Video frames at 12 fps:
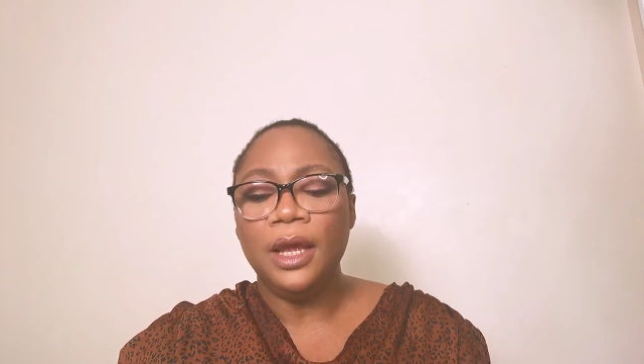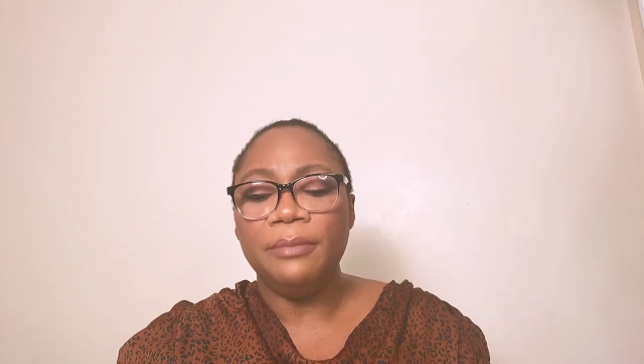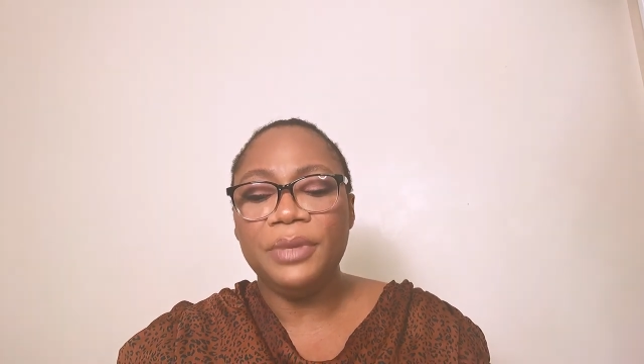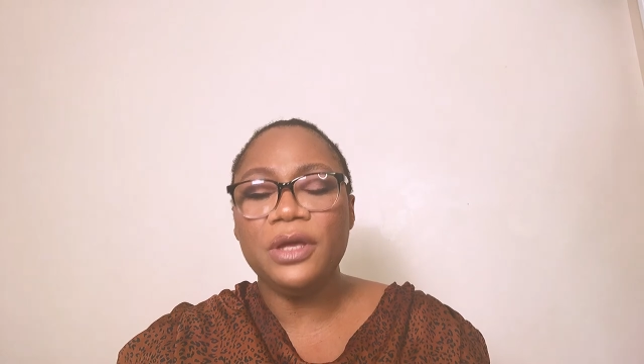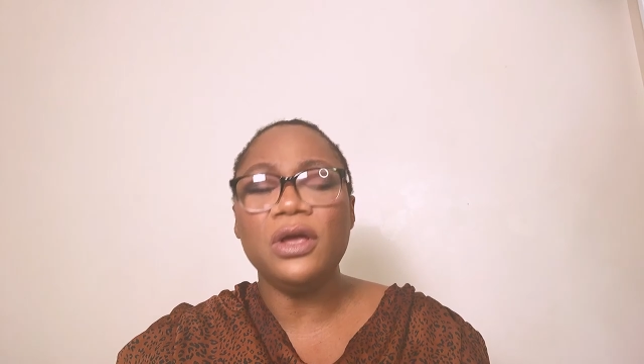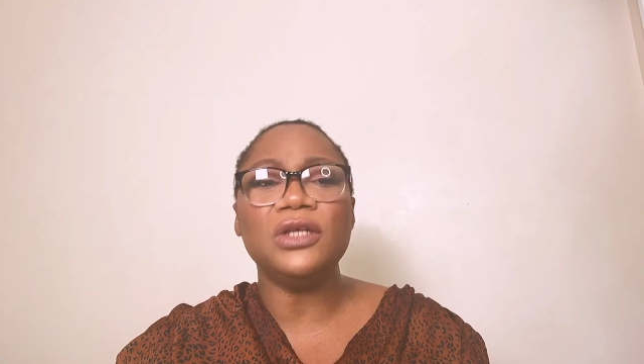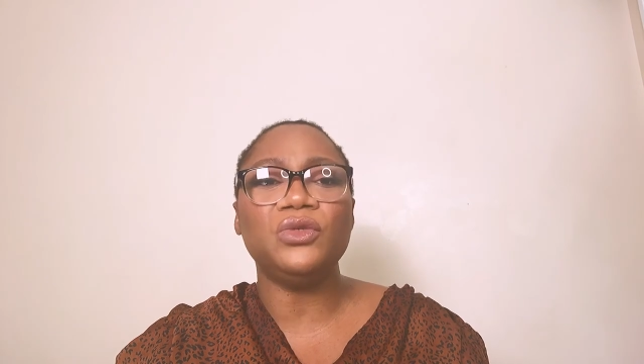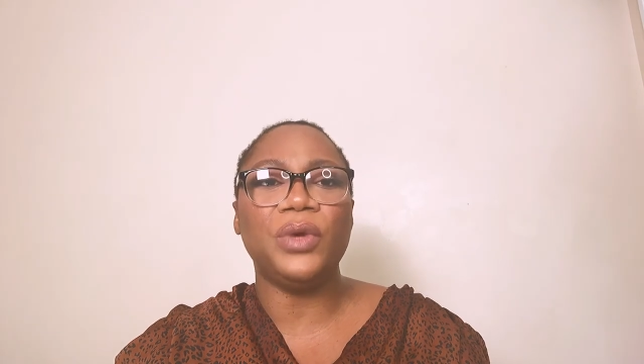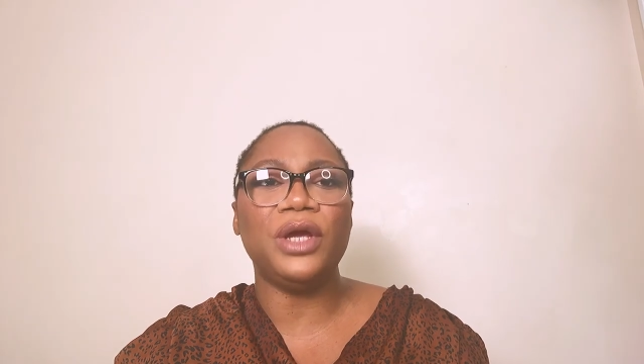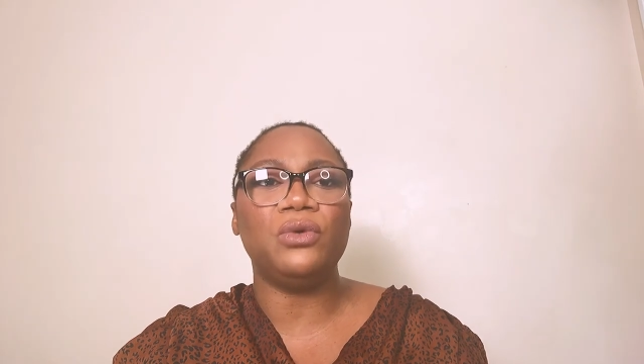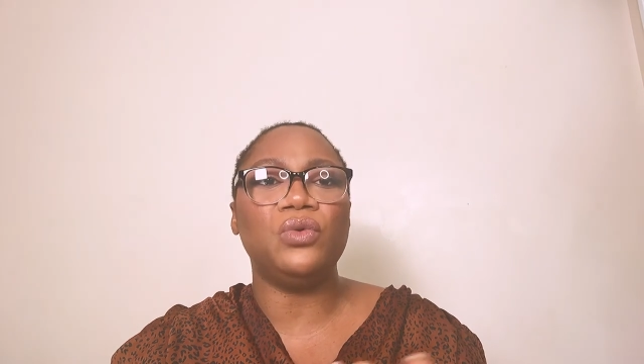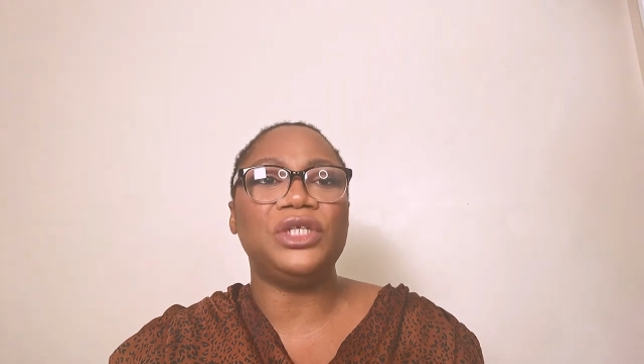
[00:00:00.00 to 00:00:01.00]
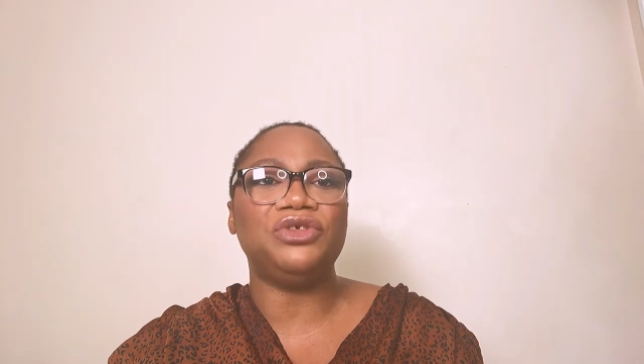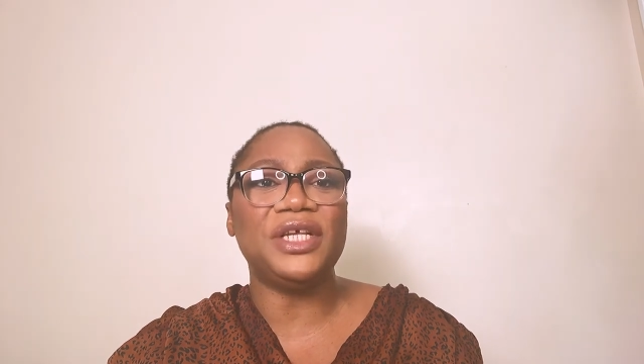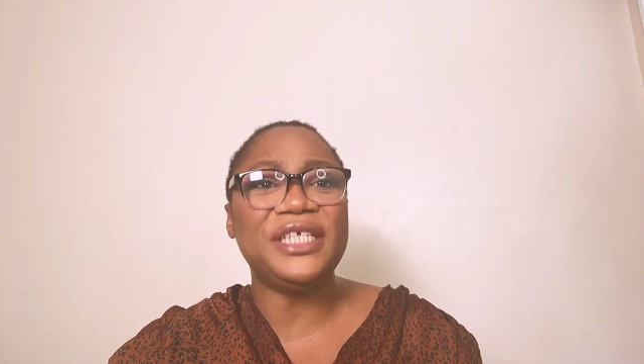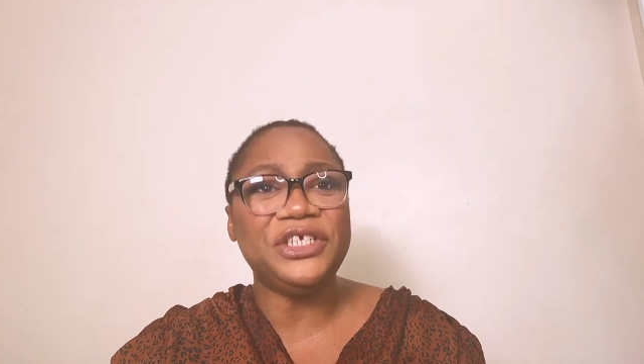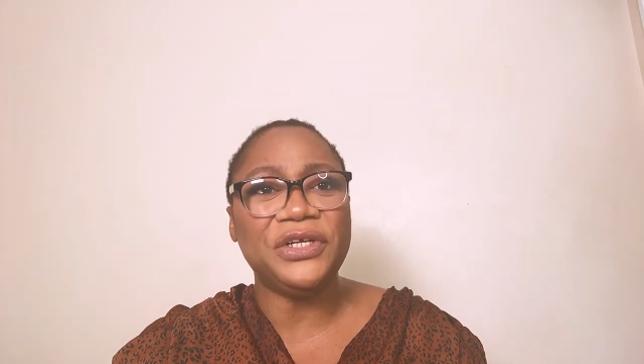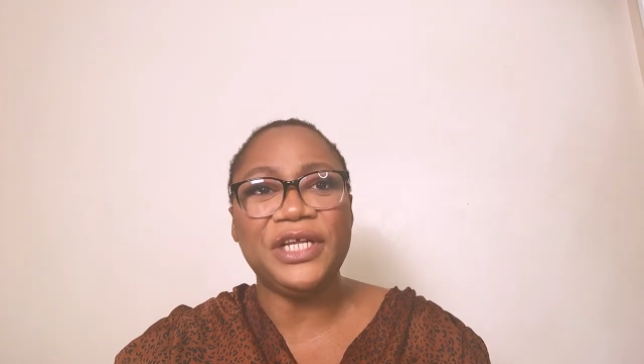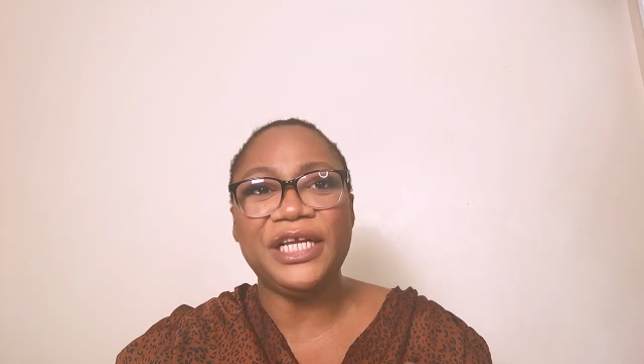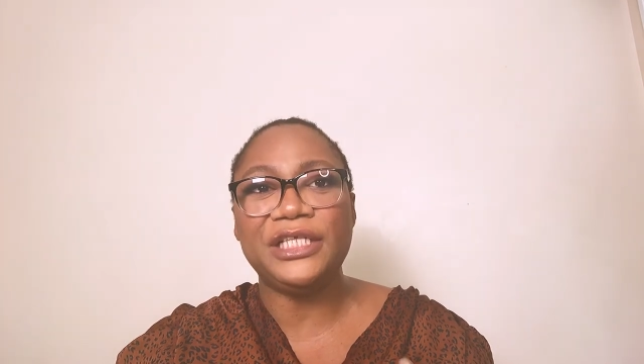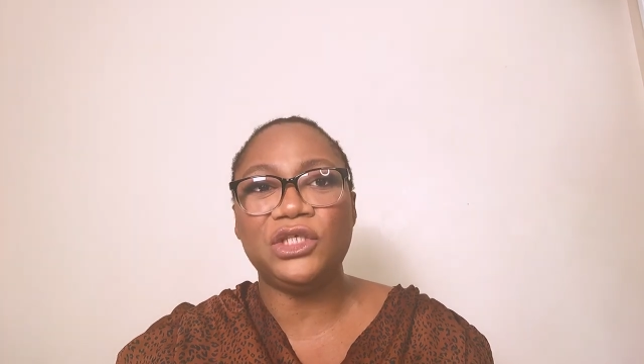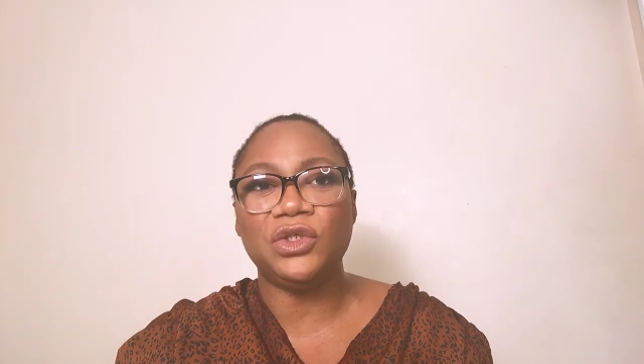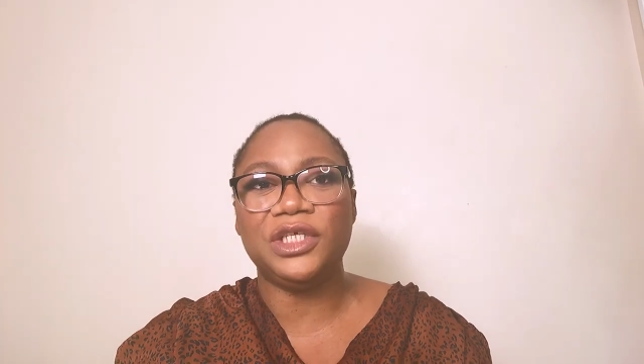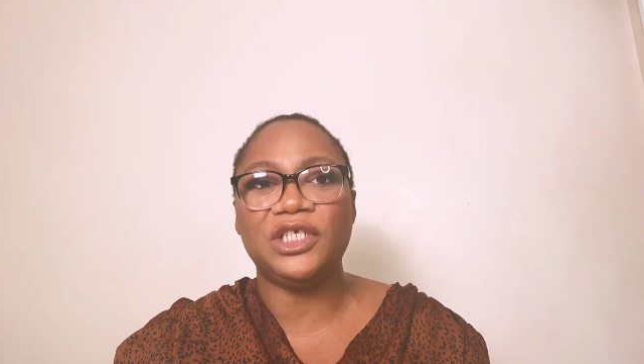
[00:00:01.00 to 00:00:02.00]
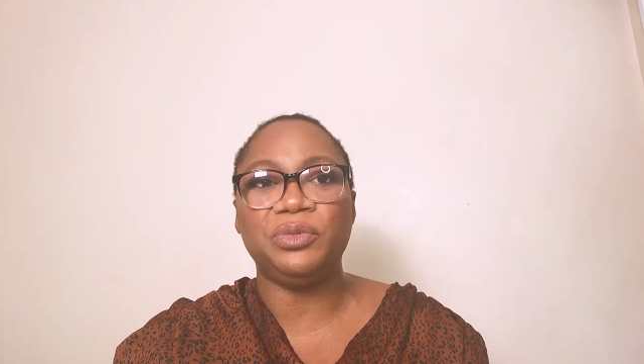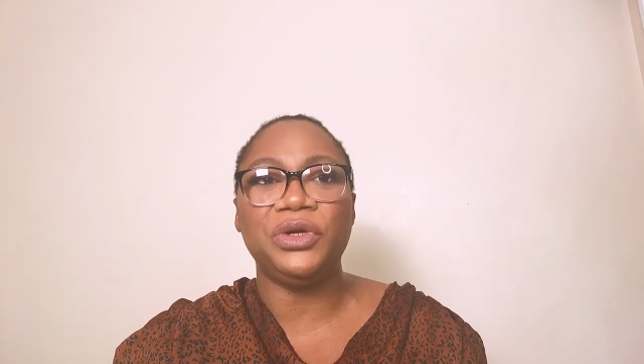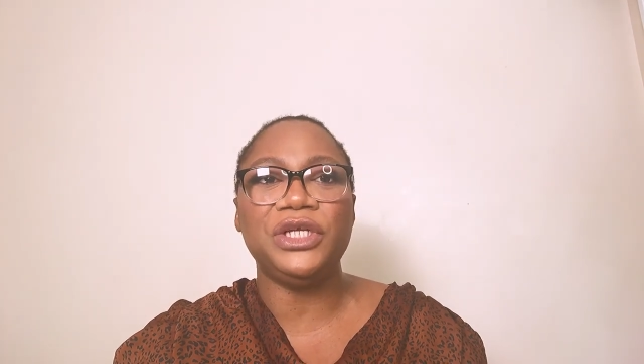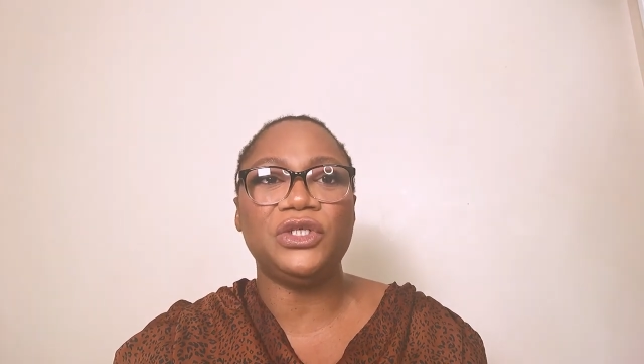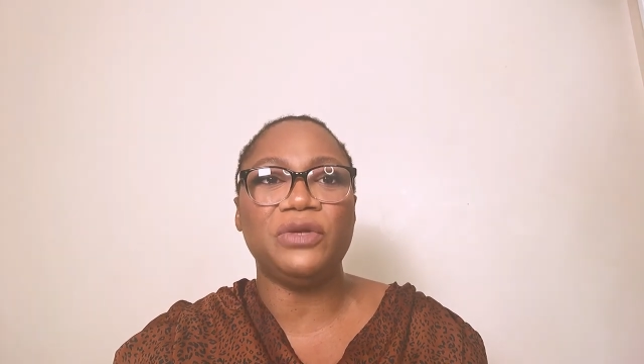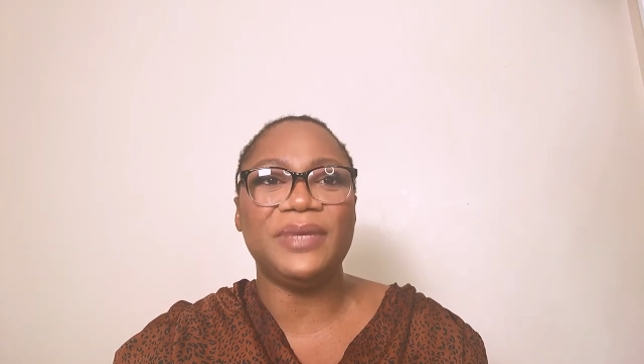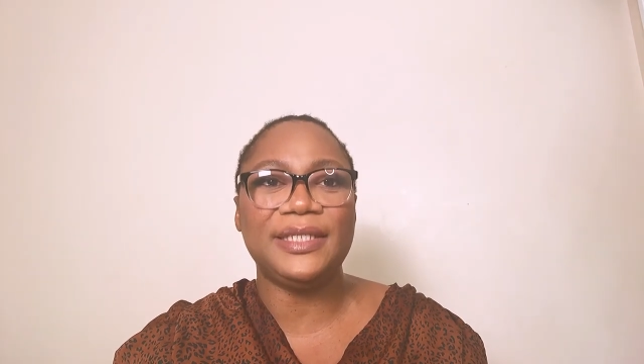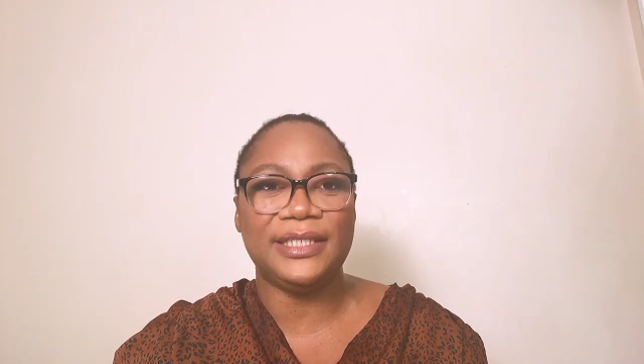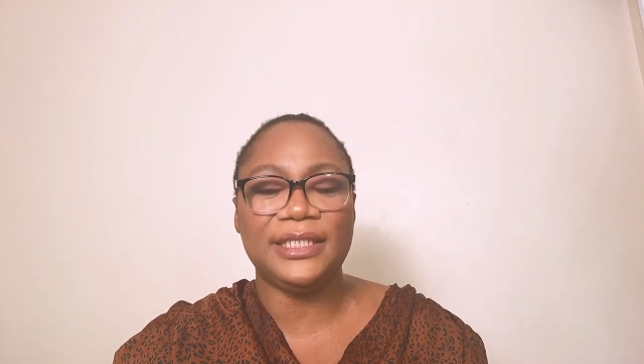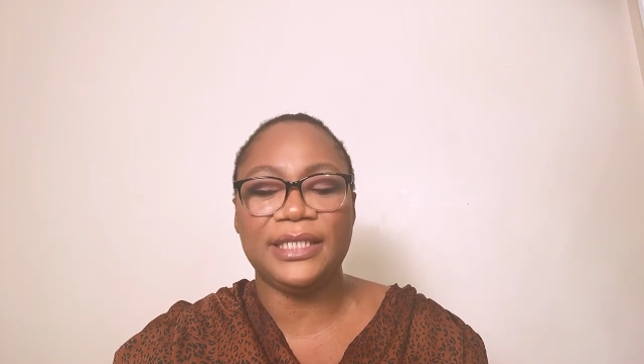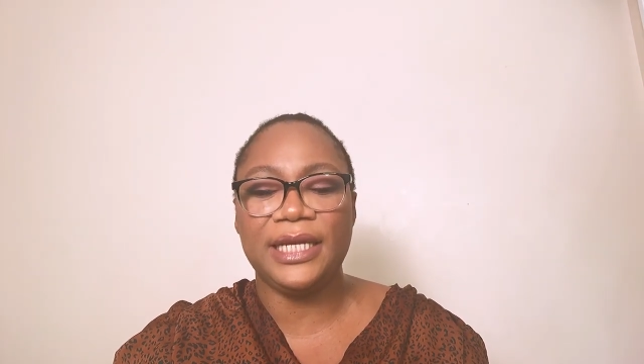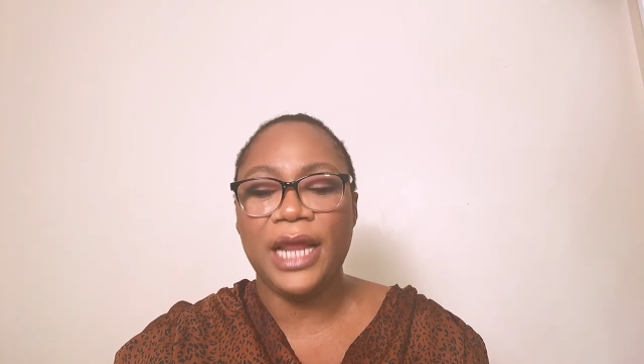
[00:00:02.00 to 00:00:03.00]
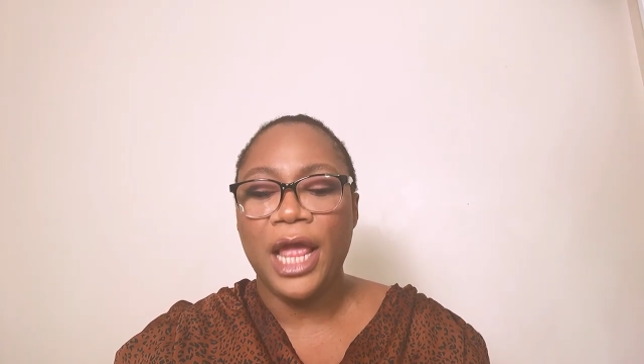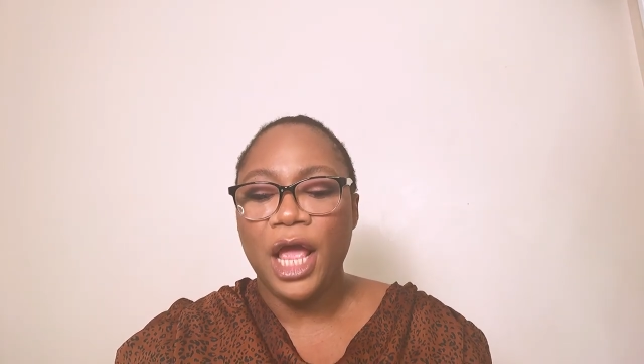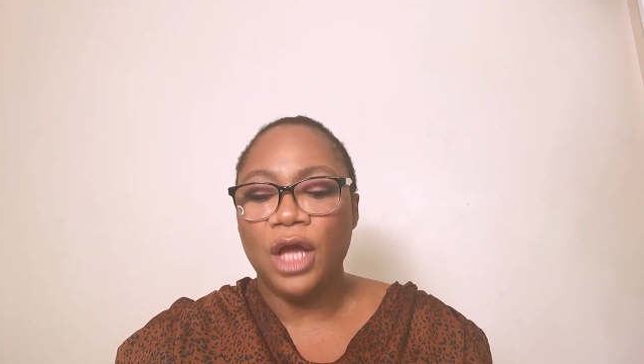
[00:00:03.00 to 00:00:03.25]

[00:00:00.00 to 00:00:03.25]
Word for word: because we're, we're transitioning into the spring summer season